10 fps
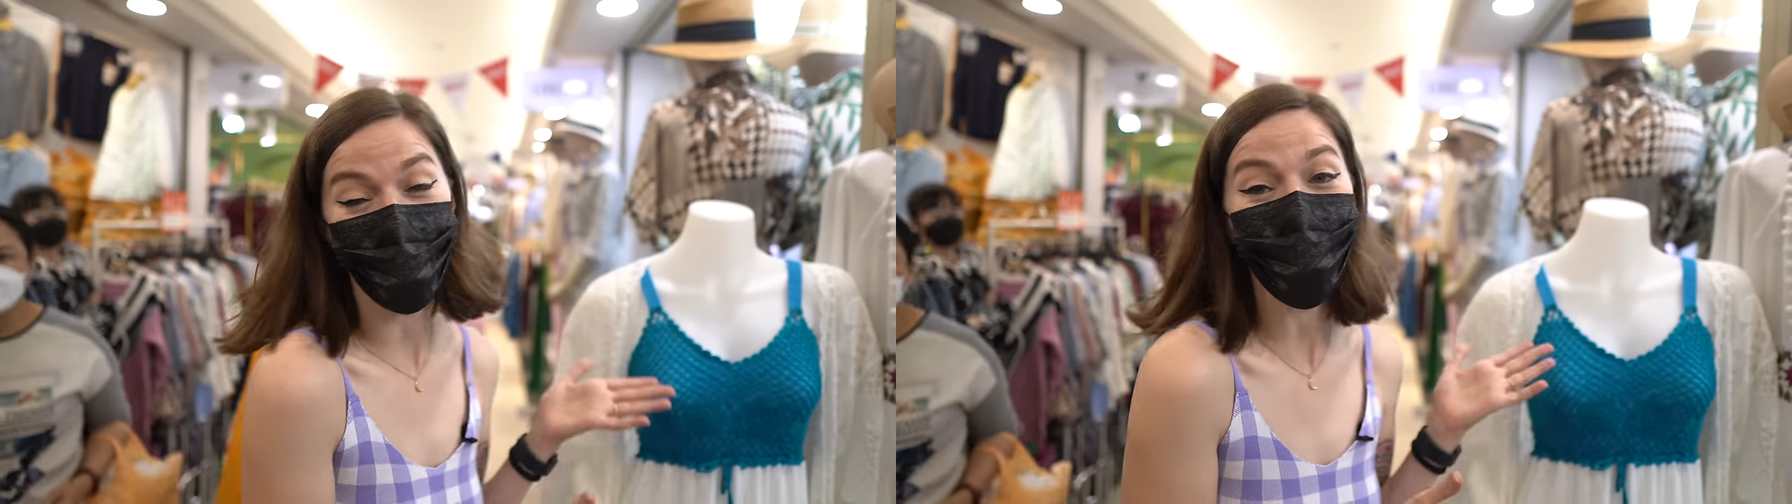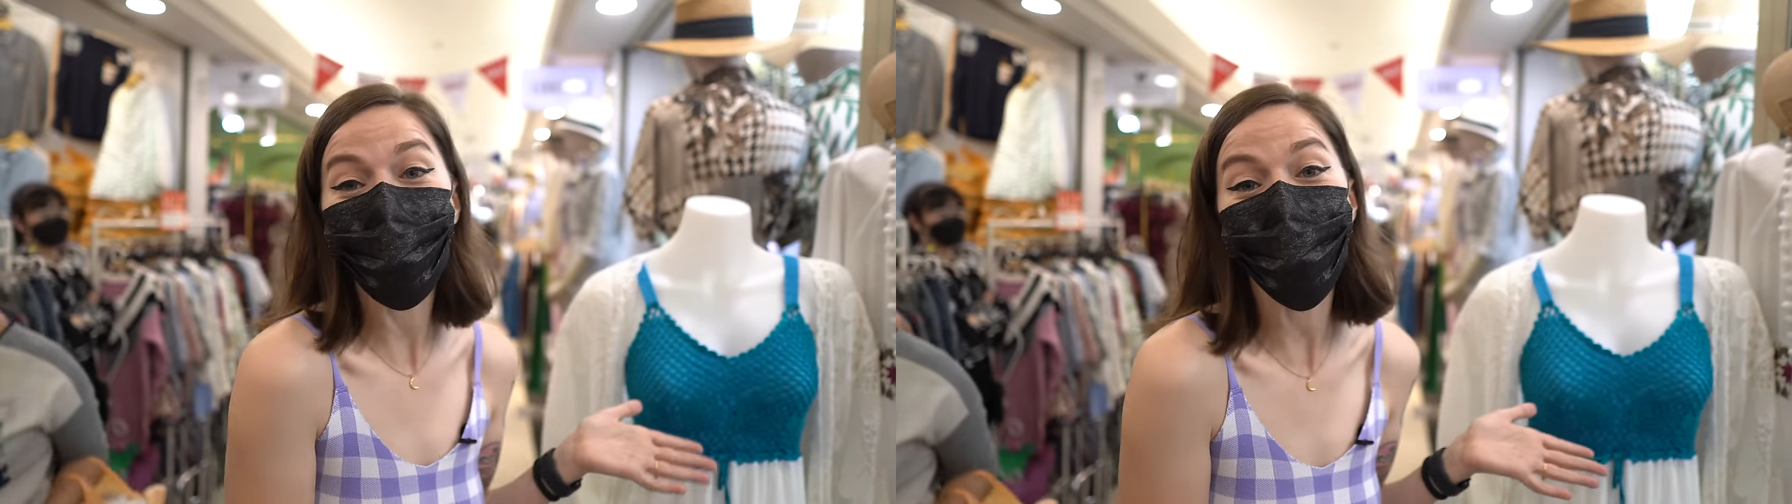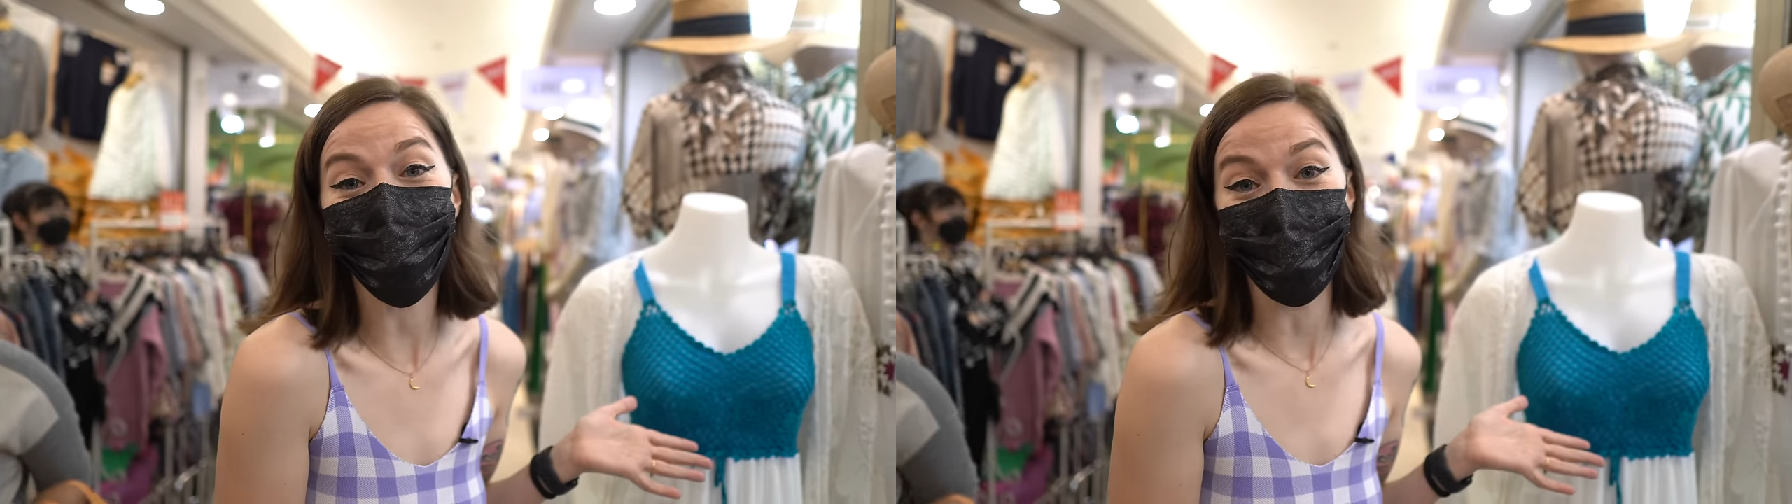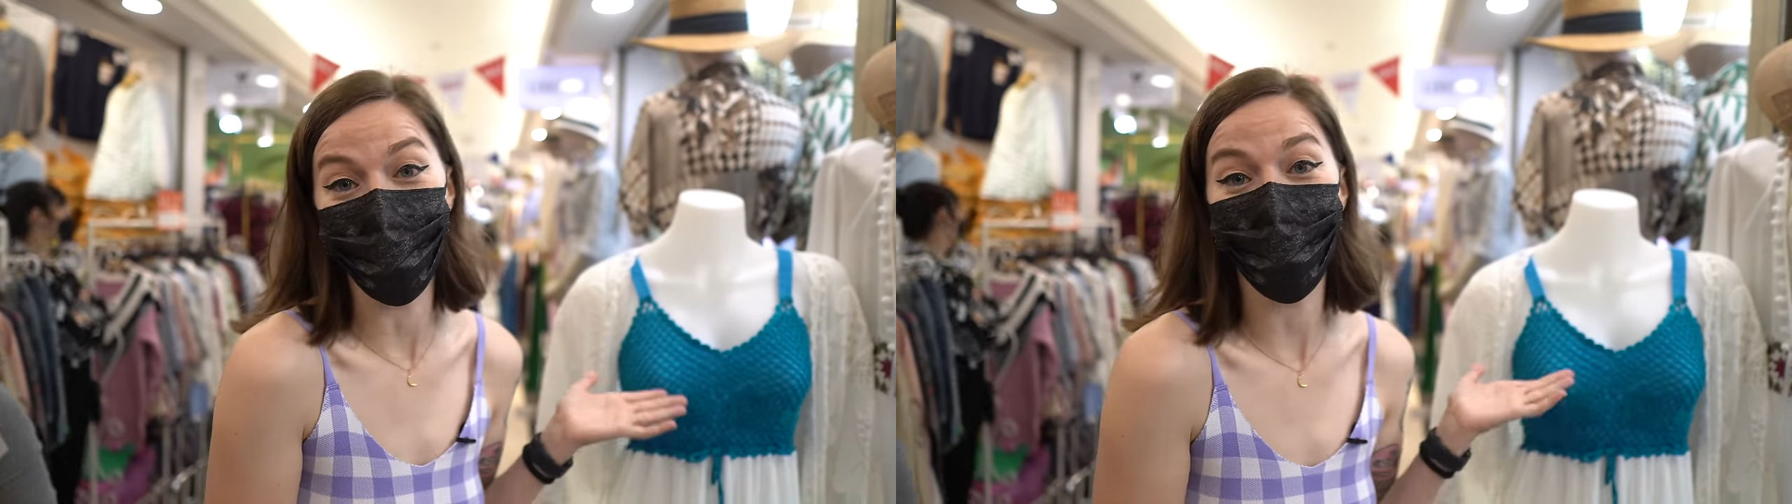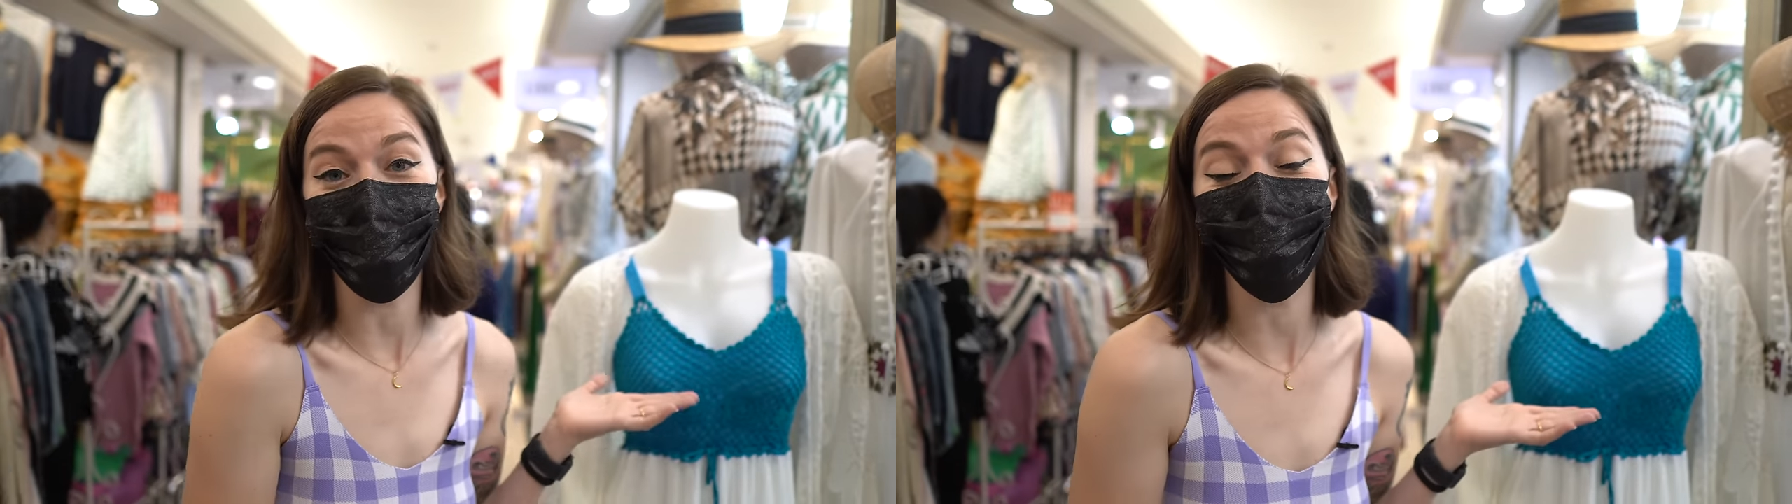you're all
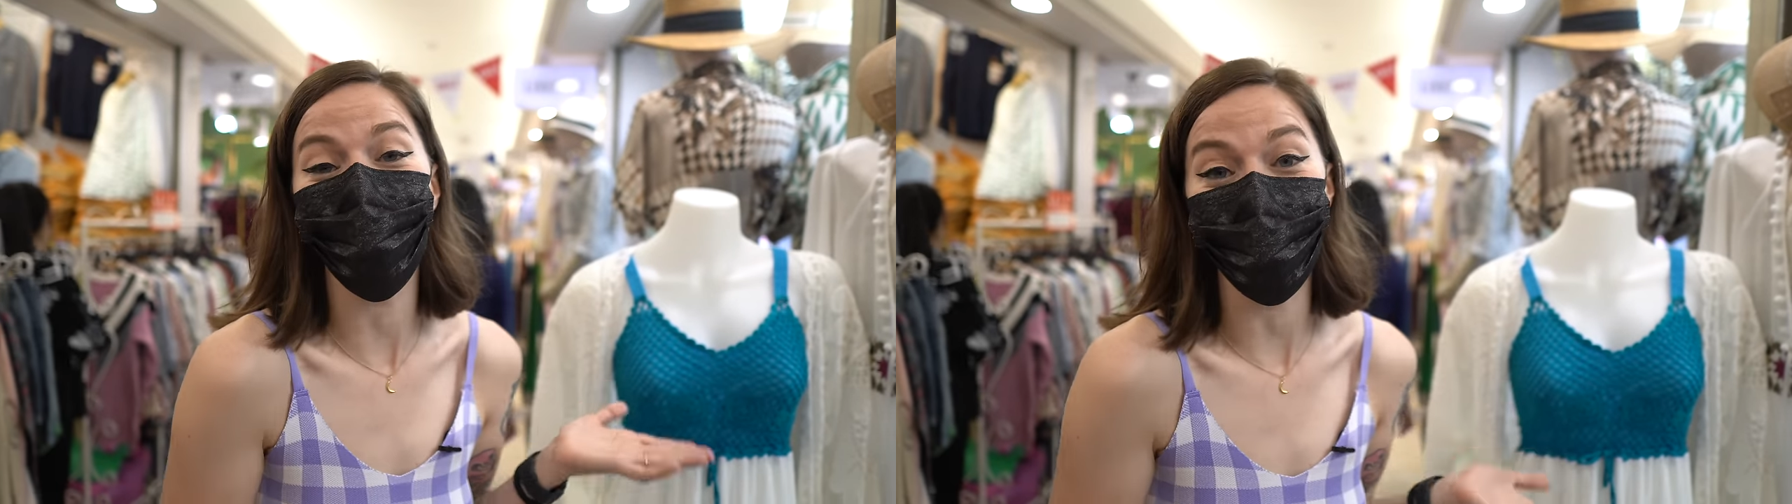sorted for your